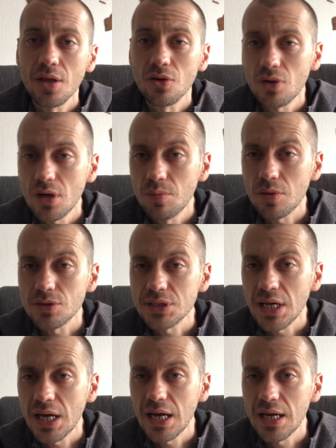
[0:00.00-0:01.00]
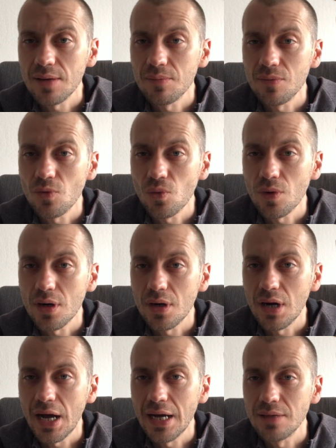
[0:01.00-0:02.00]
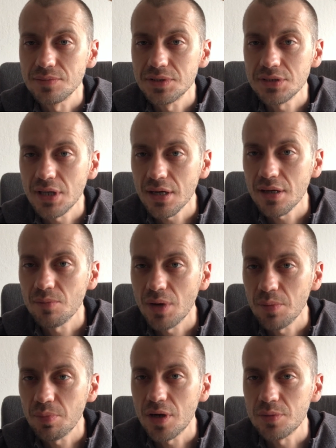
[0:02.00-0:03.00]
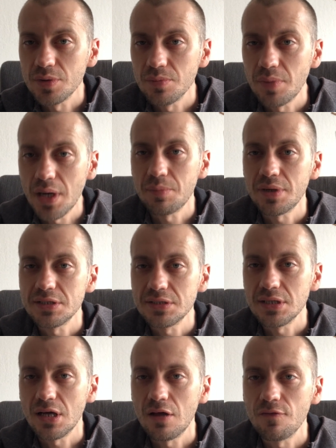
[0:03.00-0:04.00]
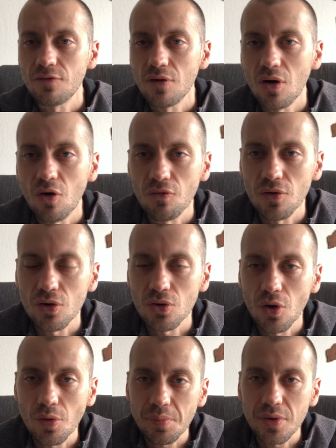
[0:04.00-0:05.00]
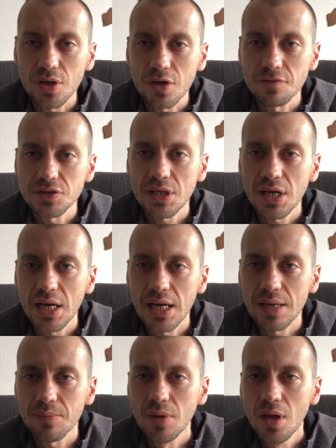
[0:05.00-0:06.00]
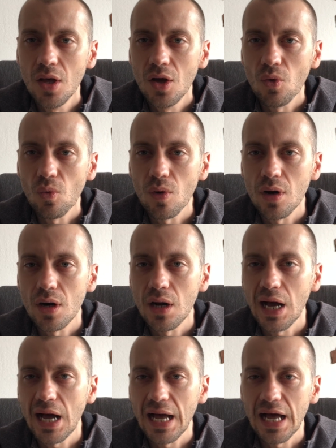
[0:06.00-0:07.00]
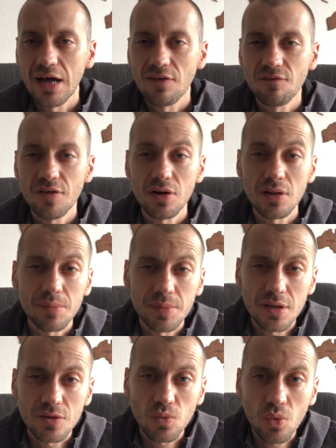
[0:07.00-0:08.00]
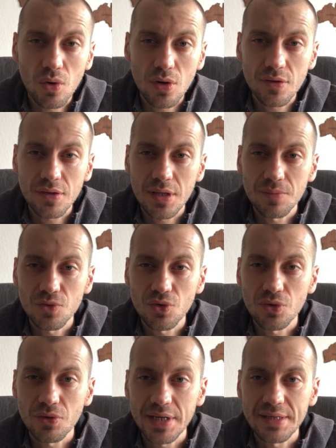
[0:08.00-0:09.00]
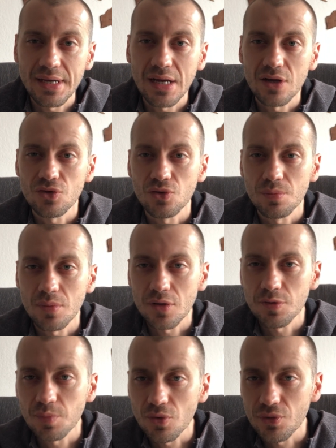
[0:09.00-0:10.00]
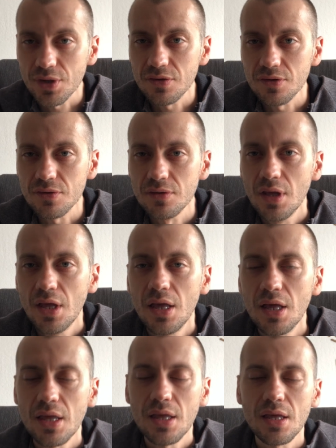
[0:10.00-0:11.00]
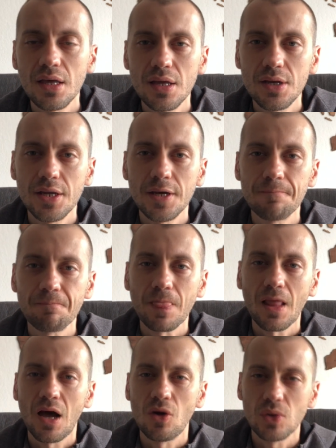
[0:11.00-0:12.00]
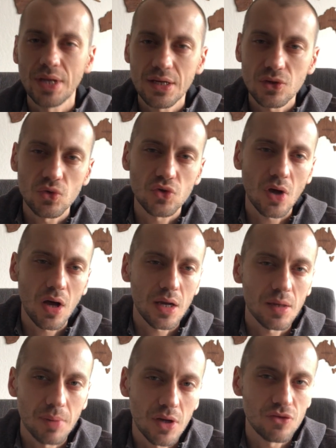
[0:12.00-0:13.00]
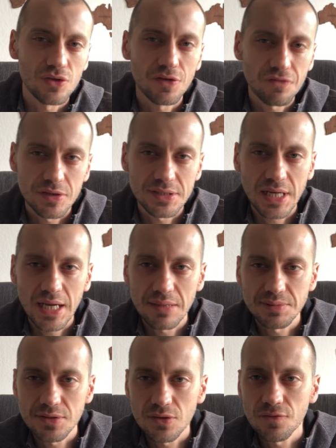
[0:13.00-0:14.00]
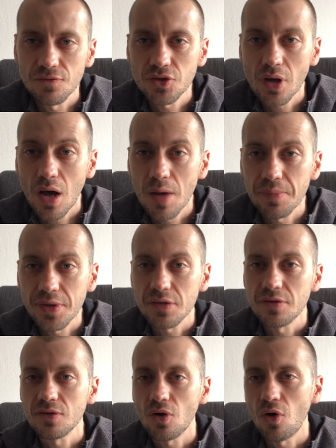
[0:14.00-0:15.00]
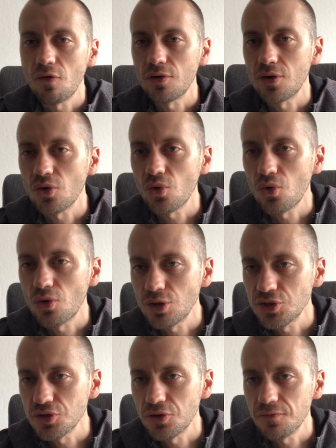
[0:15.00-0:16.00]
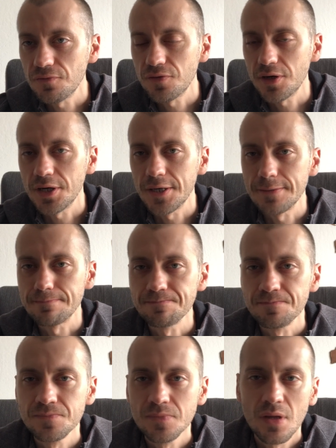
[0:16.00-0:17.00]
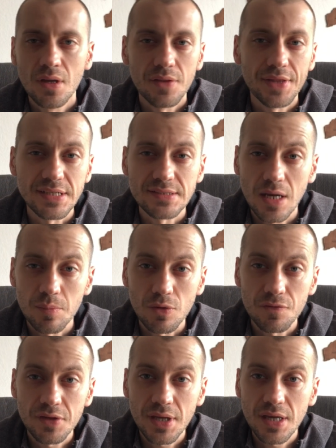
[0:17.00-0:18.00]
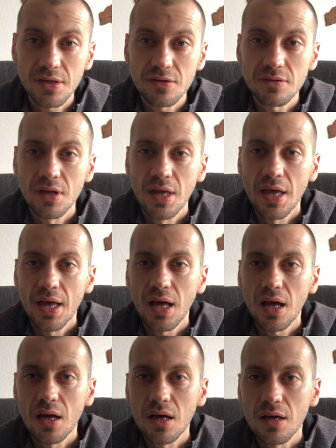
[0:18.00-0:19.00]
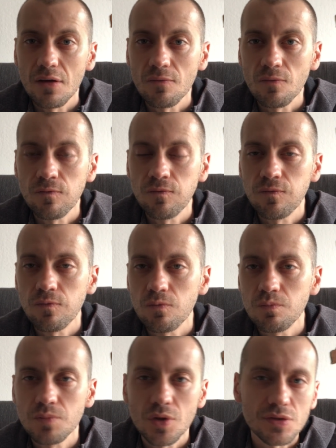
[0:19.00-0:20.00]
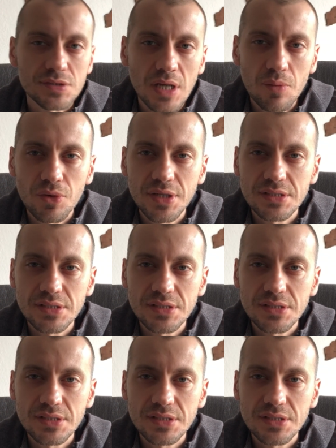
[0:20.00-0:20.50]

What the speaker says: incredible time where I'm stuck in my apartment by myself over a long period of time, where I have very limited work that I'm doing right now to multiple reasons. And I would like to talk about different types of topics over a course of next couple of days. Some